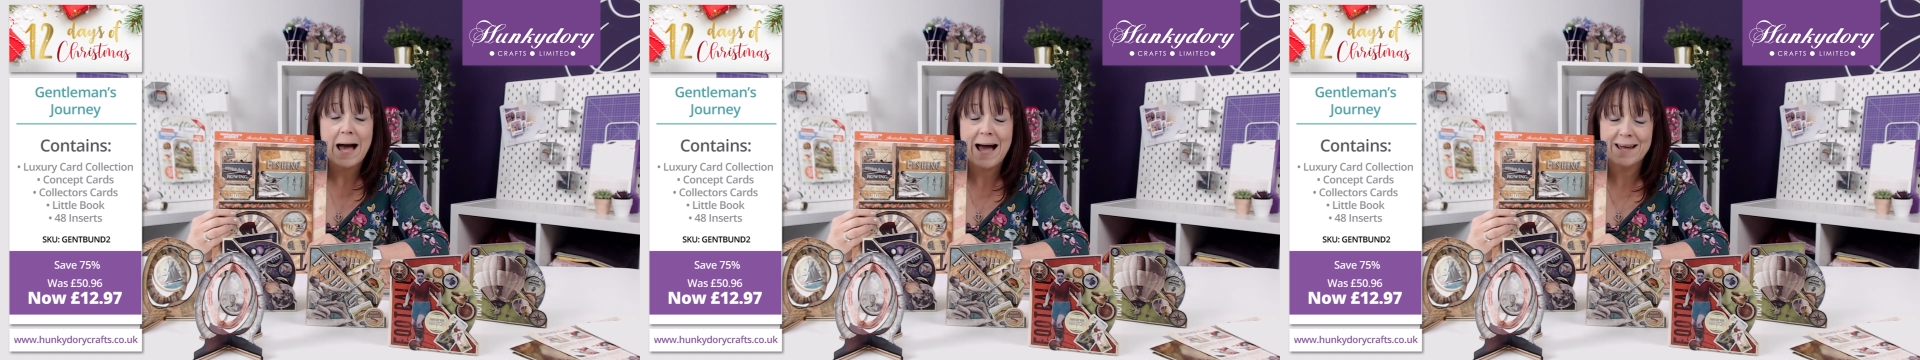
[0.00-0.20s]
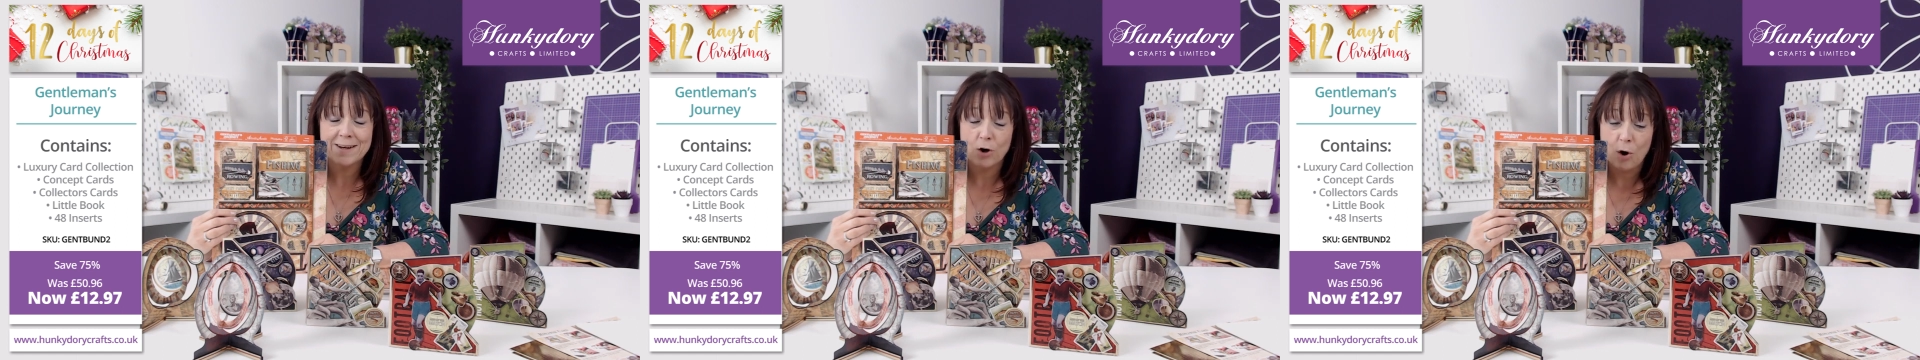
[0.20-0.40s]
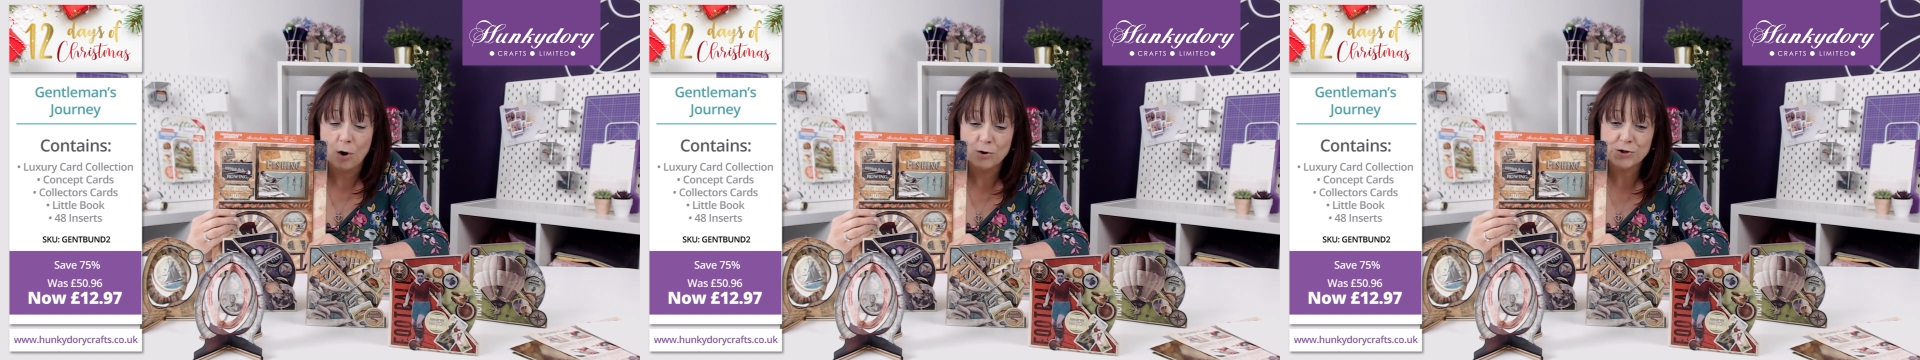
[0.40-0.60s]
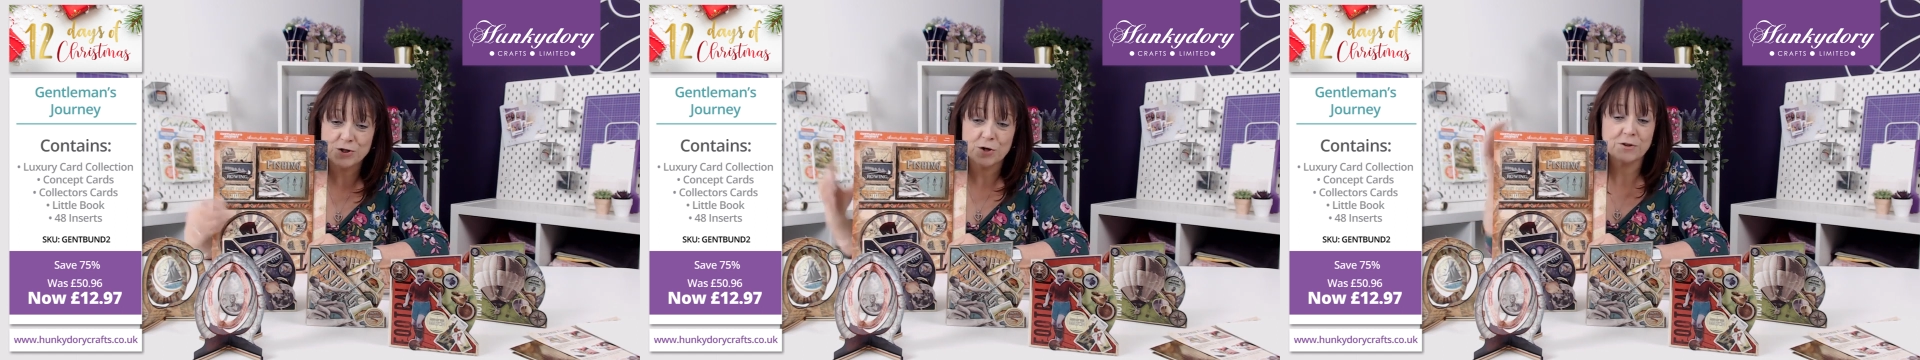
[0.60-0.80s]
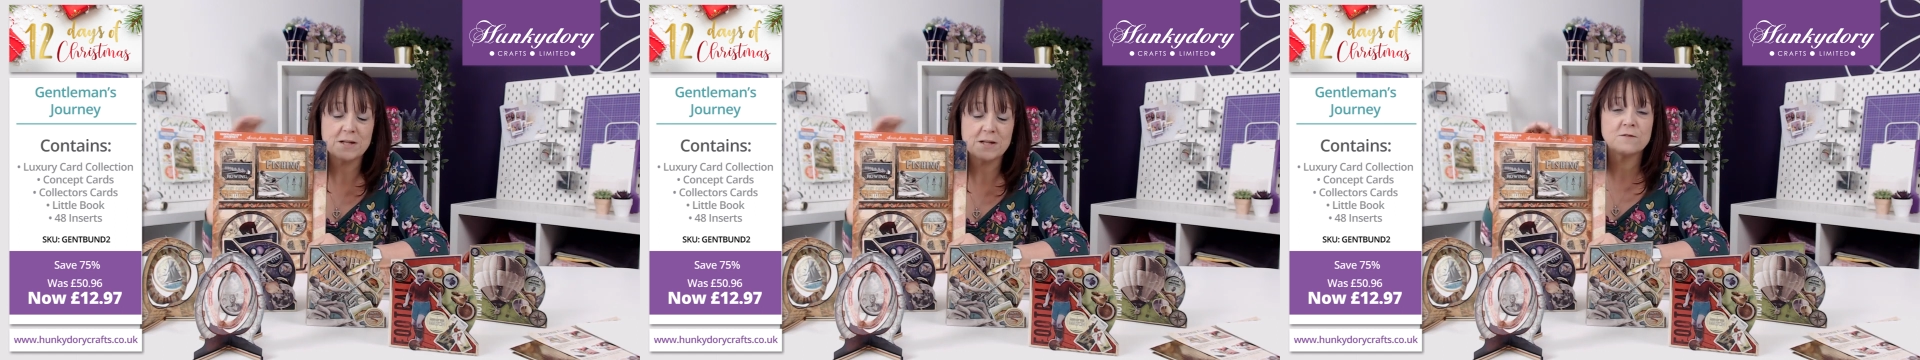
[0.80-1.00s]
and
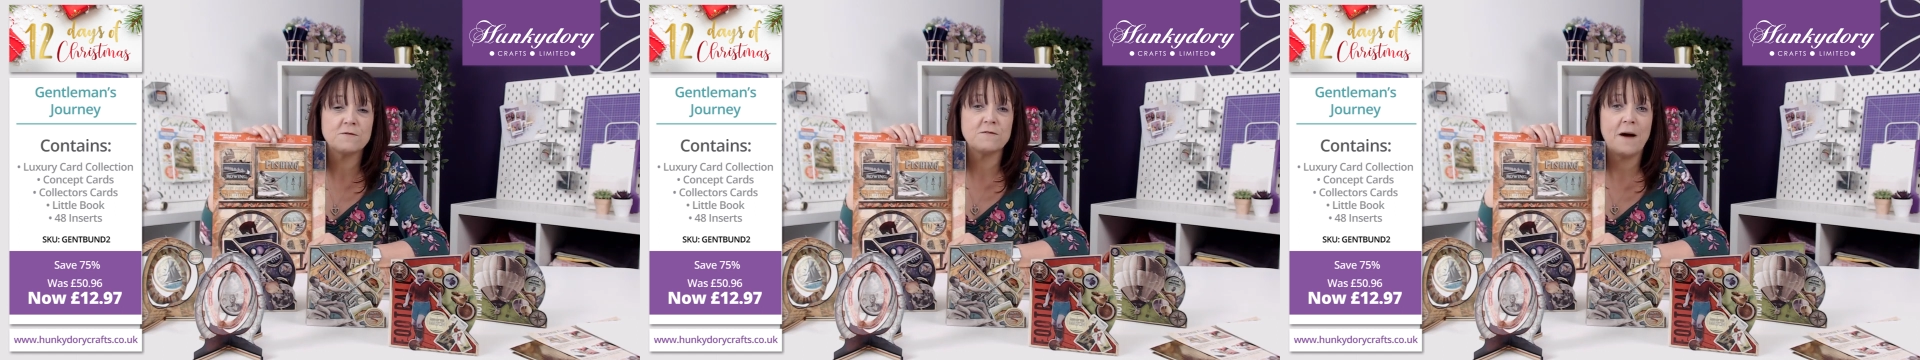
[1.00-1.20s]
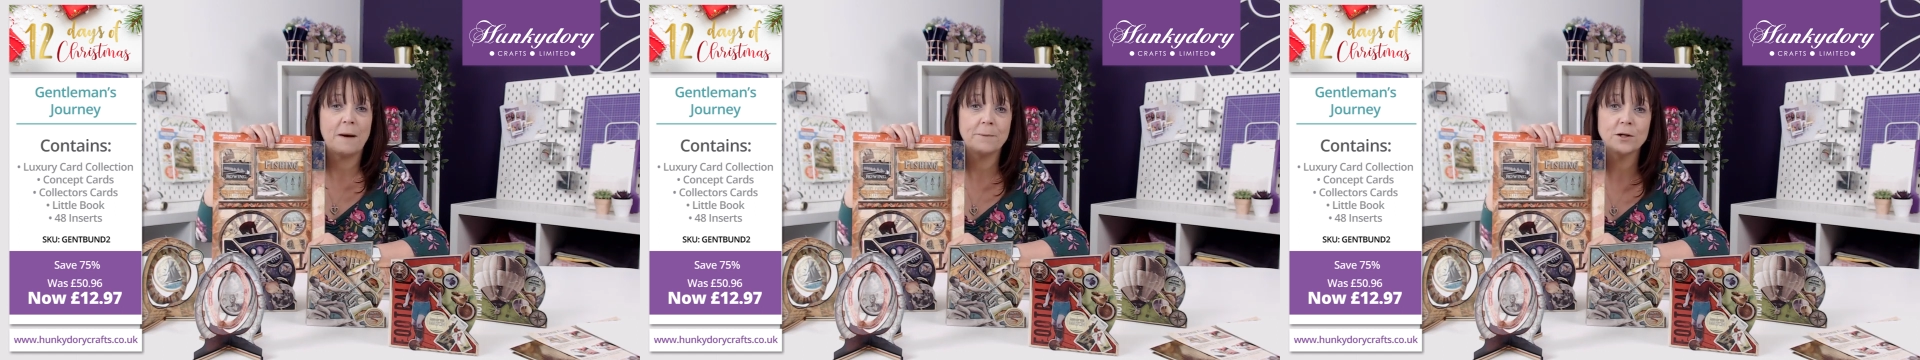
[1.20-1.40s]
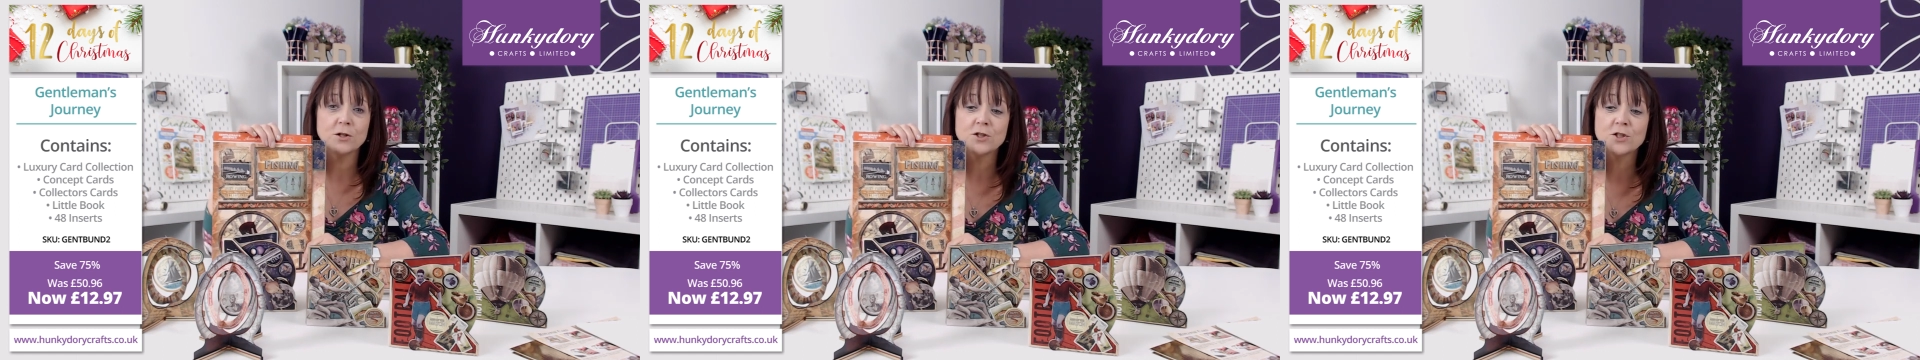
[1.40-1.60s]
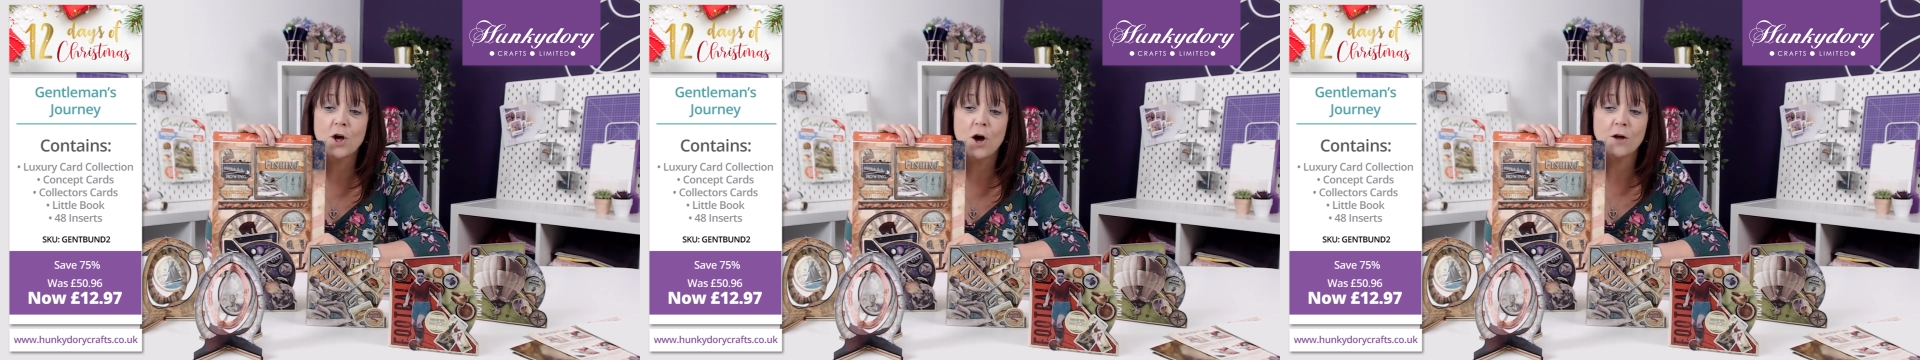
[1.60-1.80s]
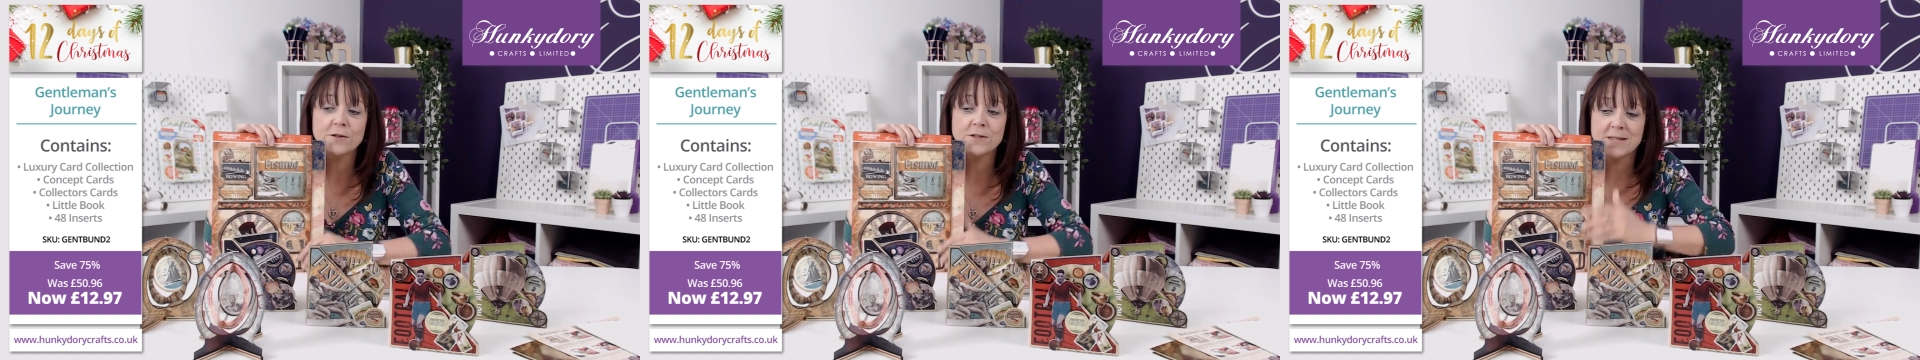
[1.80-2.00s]
also these fabulous
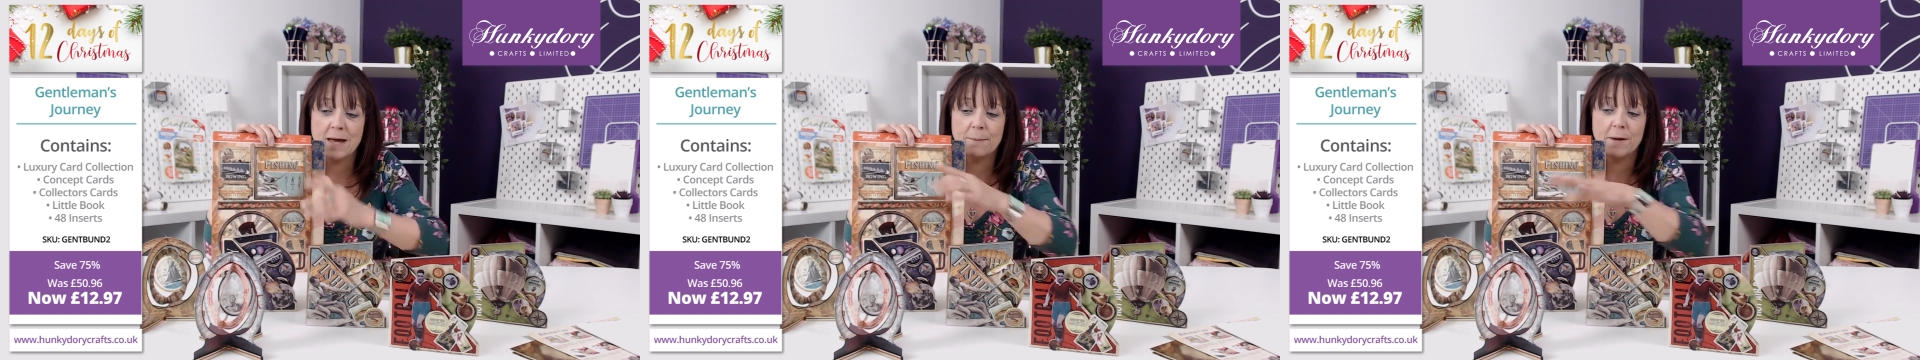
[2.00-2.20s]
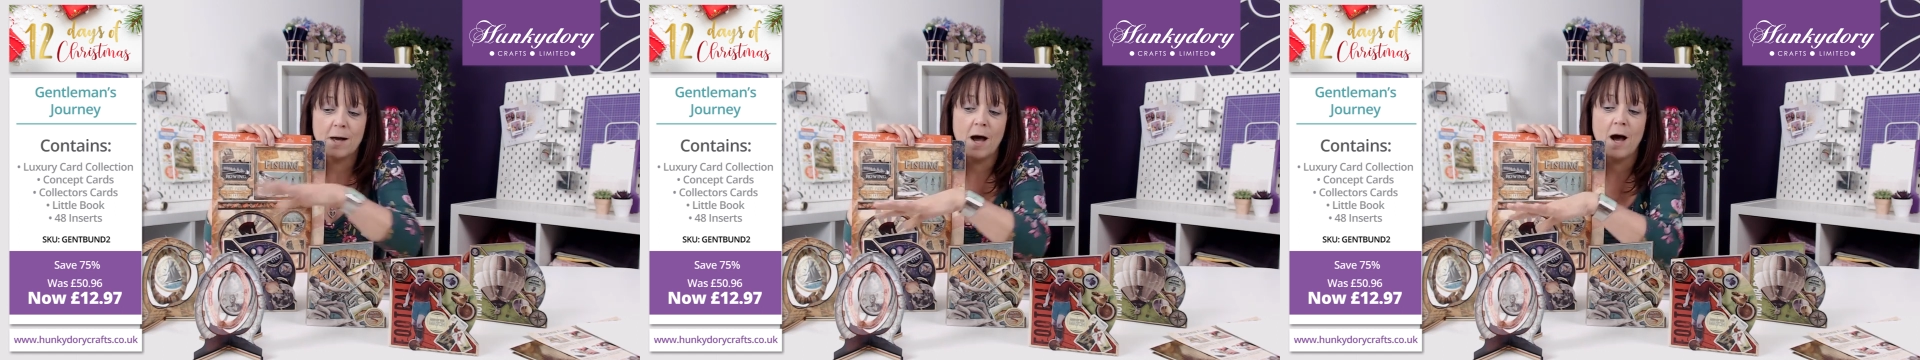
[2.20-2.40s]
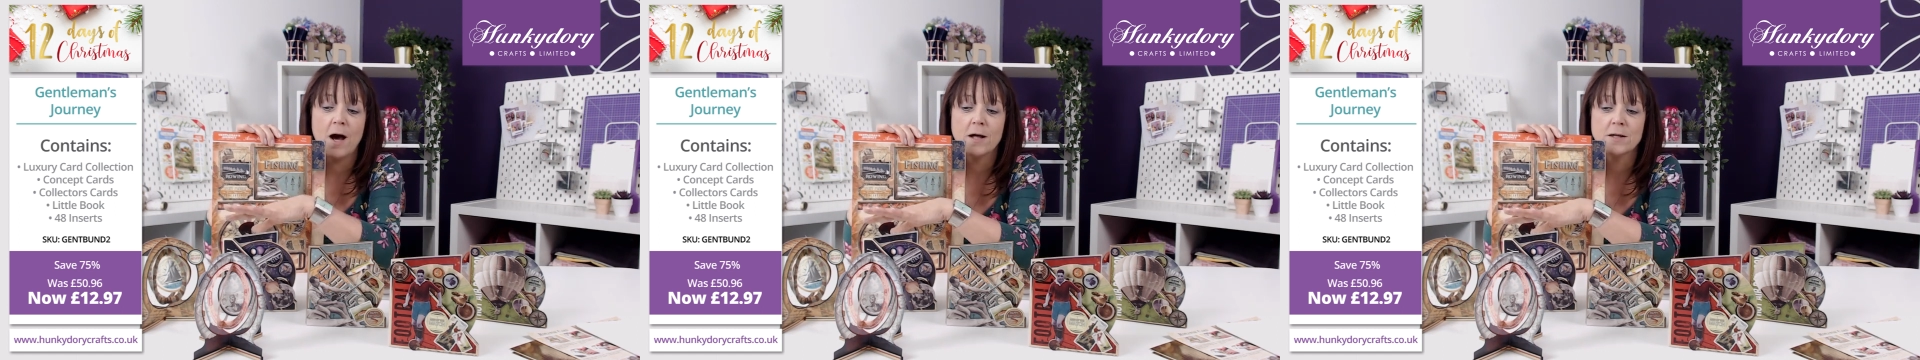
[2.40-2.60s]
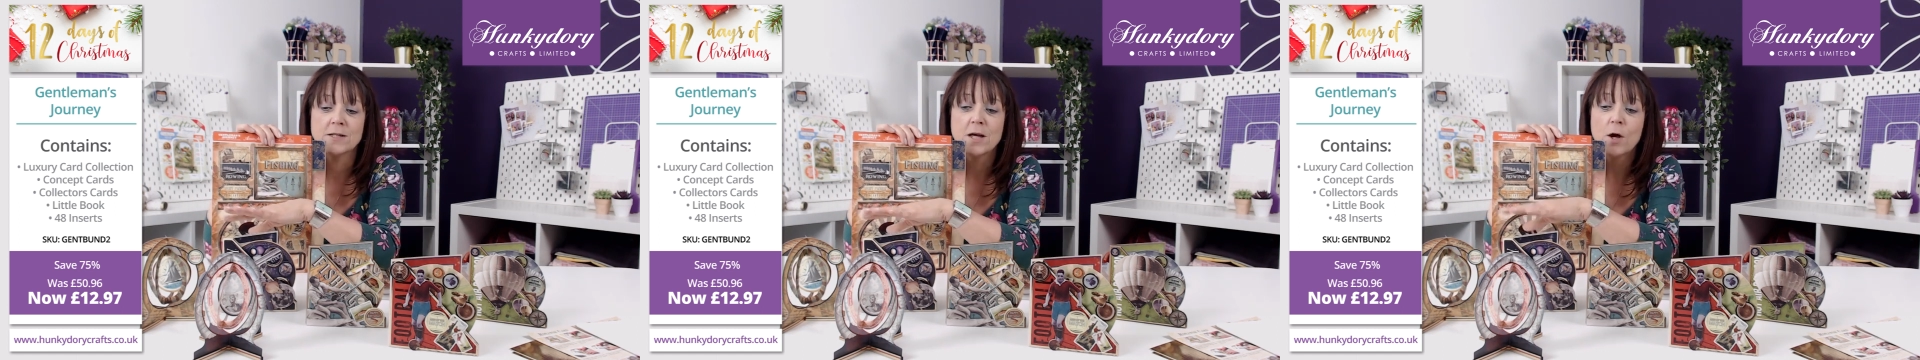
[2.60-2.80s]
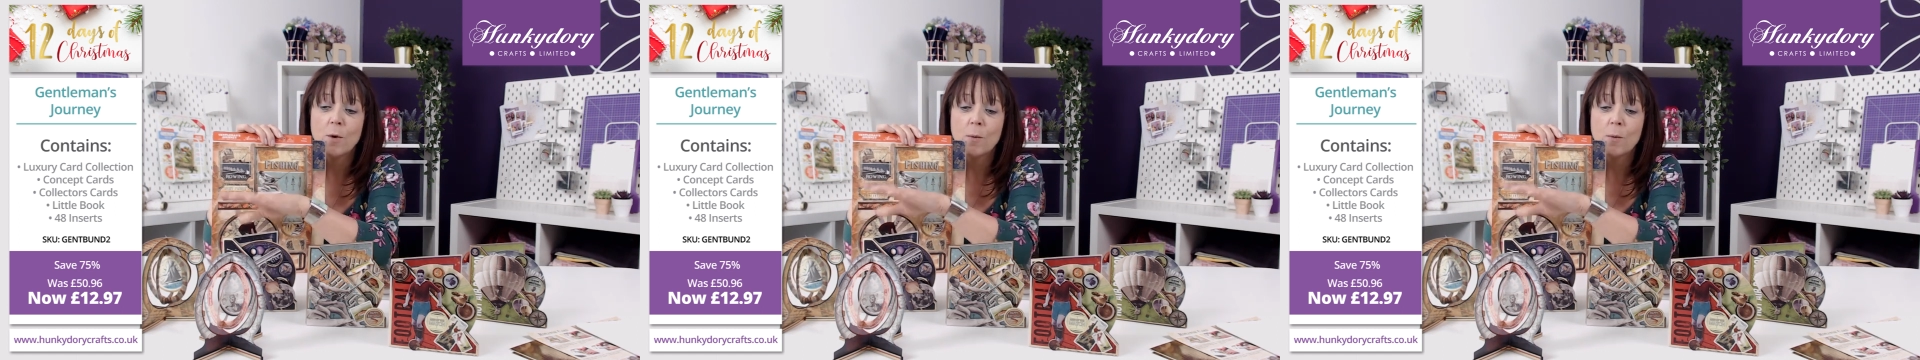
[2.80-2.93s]
concept cards.